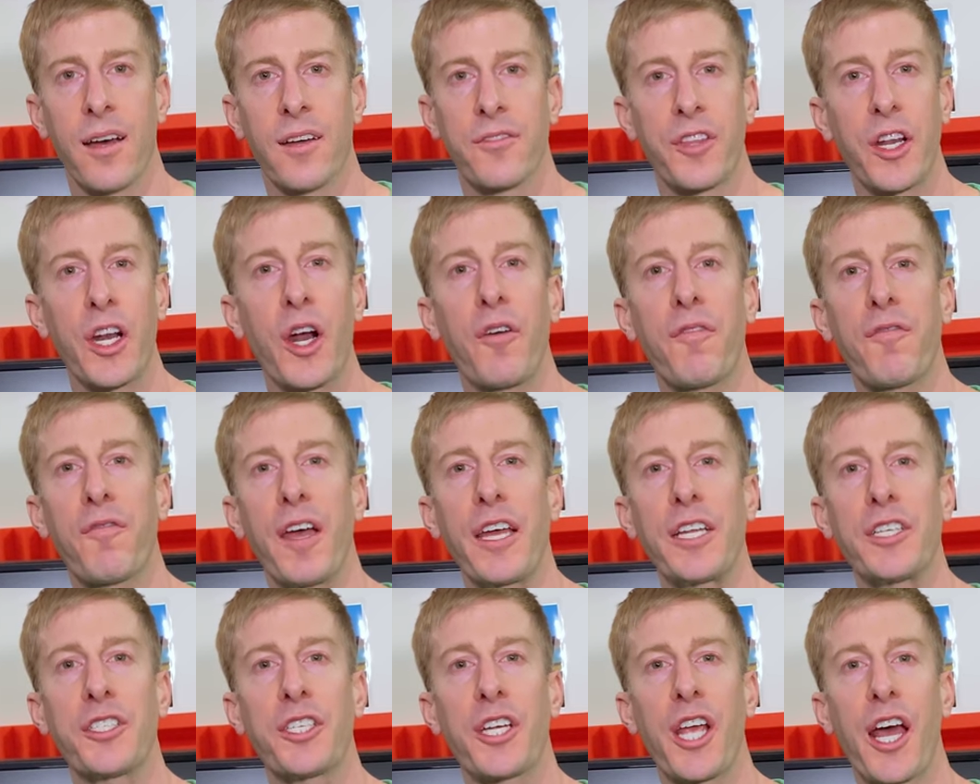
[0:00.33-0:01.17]
The No
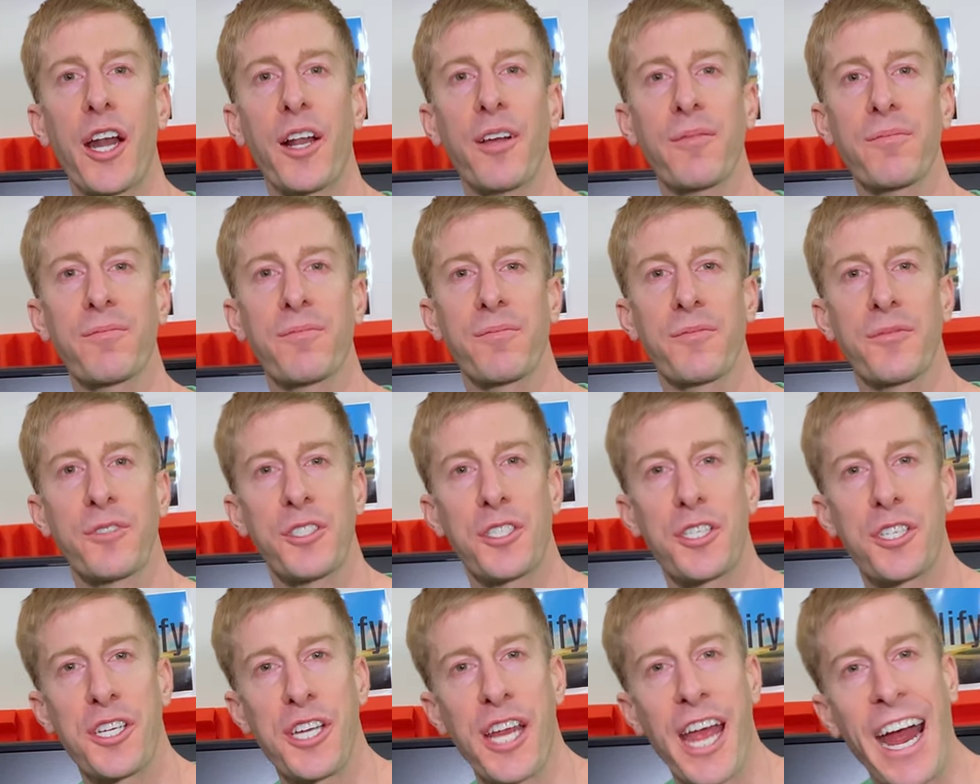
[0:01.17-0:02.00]
Fade Channel,
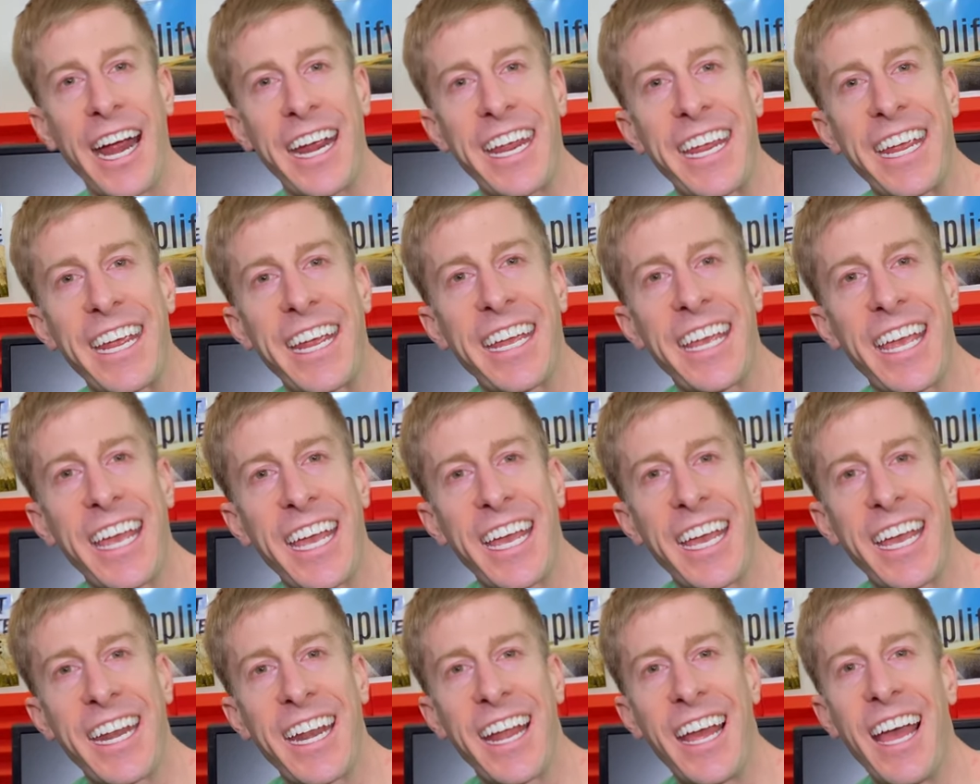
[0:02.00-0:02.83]
checking
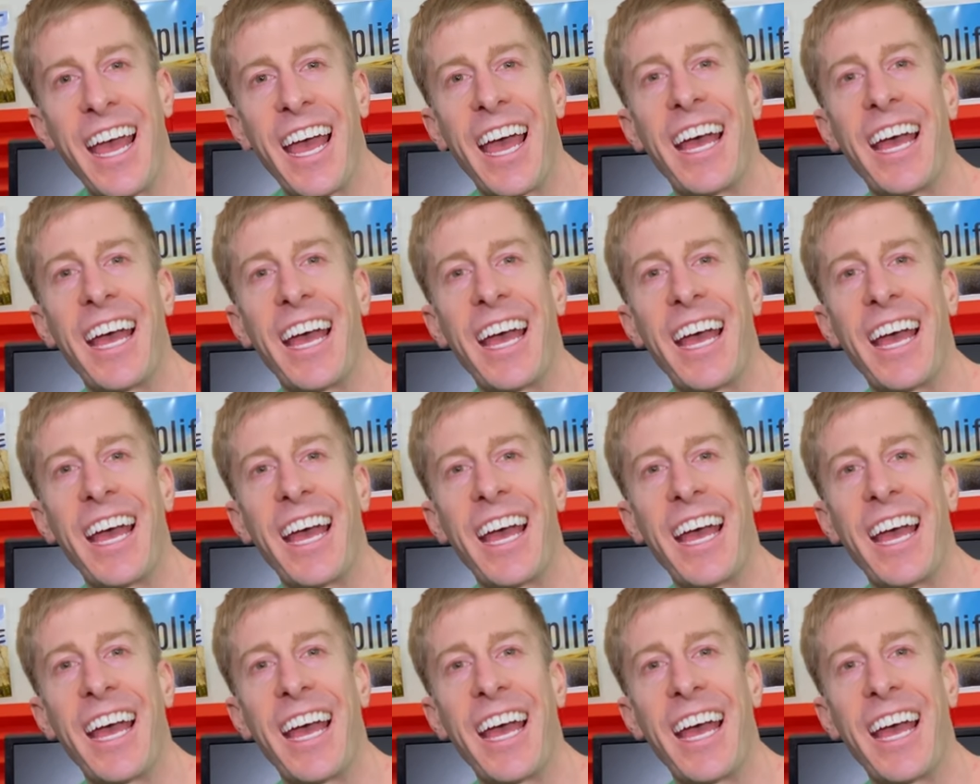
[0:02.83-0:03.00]
in.